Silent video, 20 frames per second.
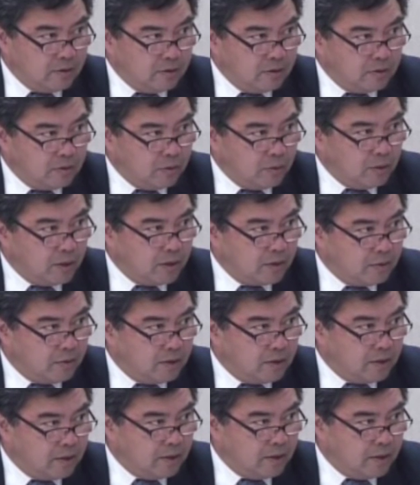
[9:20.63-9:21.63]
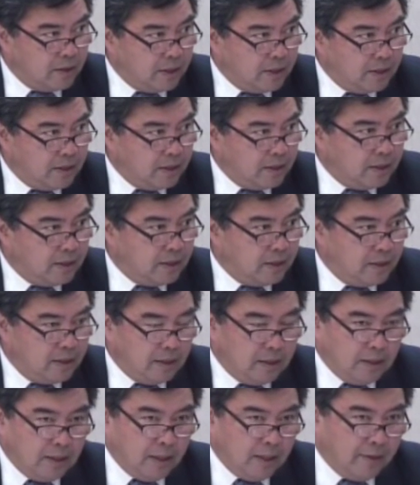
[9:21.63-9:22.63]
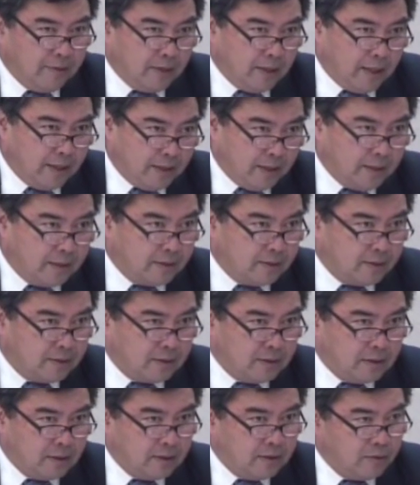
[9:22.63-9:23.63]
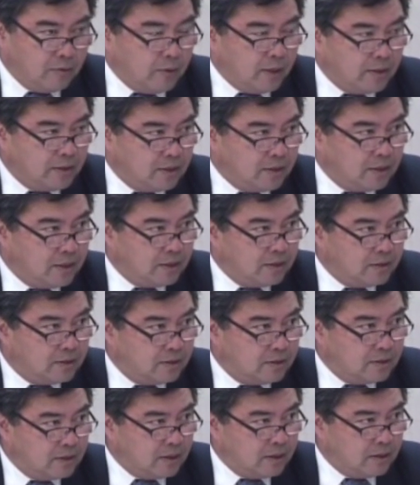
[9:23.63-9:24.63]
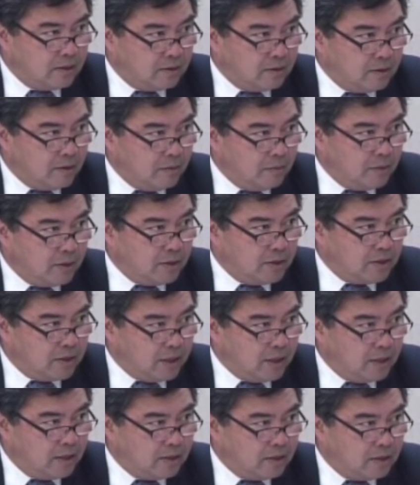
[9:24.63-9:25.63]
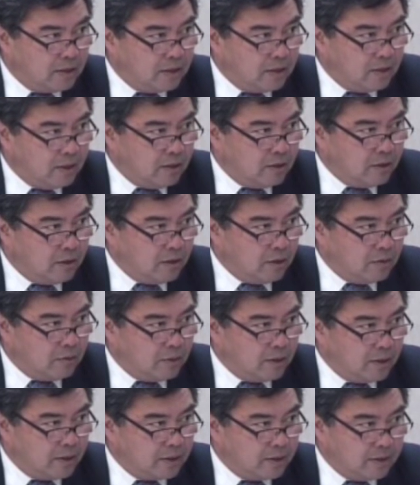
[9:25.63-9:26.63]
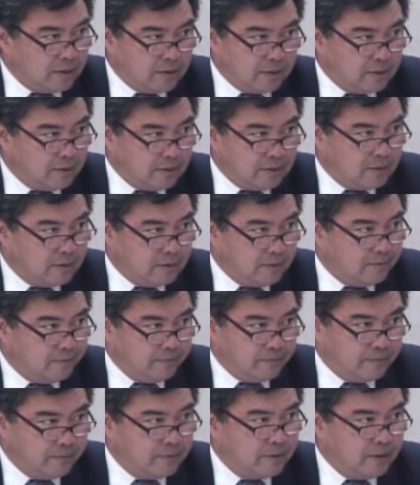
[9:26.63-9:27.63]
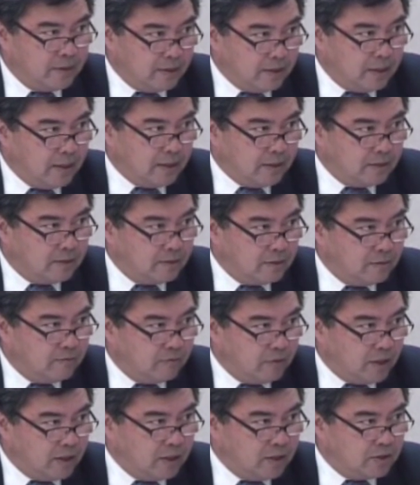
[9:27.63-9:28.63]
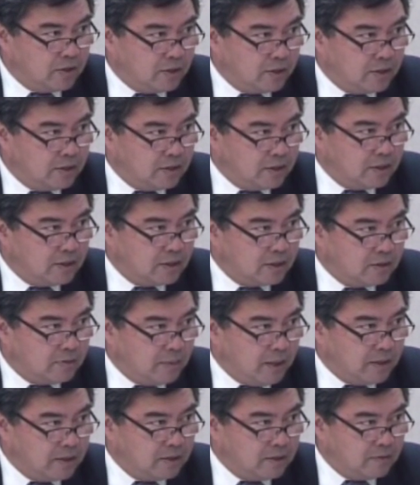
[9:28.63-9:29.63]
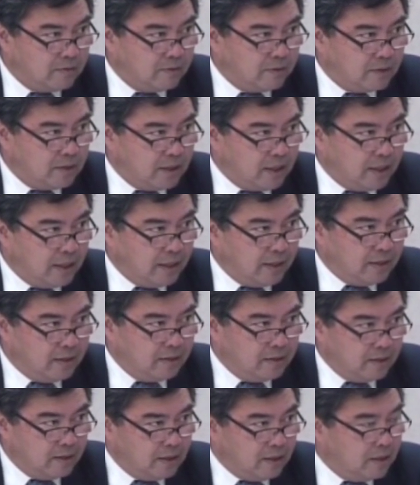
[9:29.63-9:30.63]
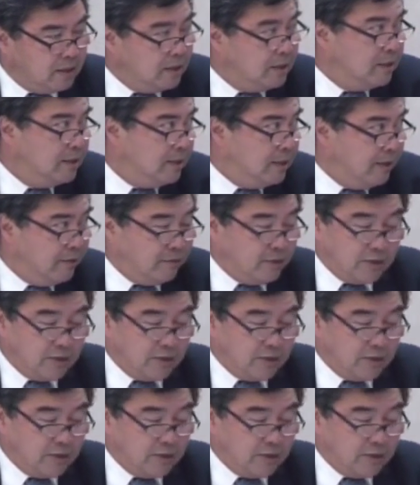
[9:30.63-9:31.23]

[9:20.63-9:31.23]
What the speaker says: to work with you, and I think the residents appreciate all the hard work because the flood insurance is expensive, and if